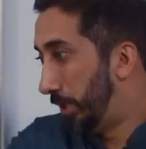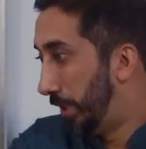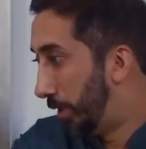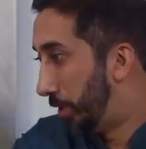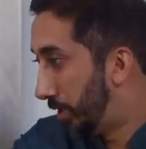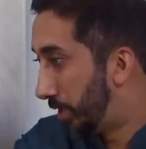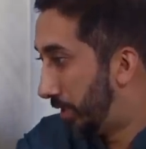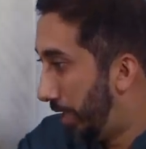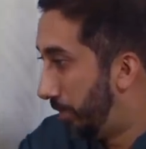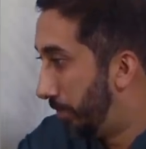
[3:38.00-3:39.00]
really learn his
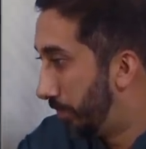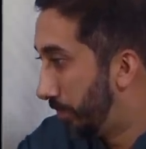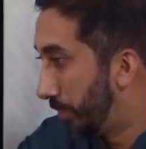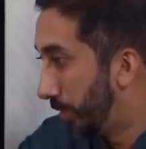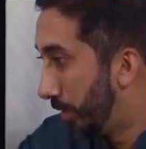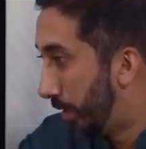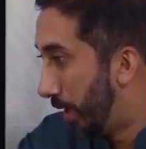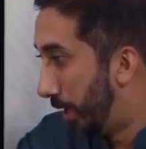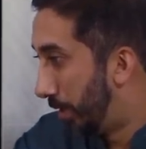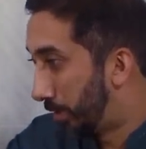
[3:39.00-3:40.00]
name
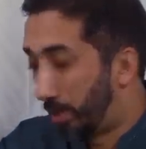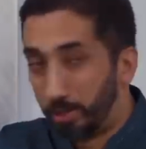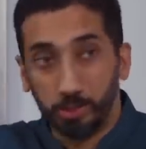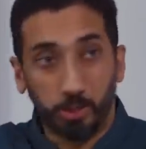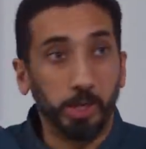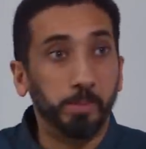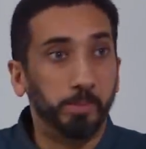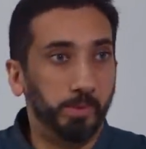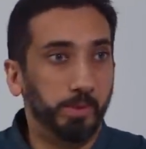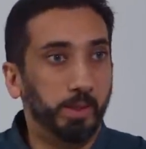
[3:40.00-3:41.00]
and acknowledge him.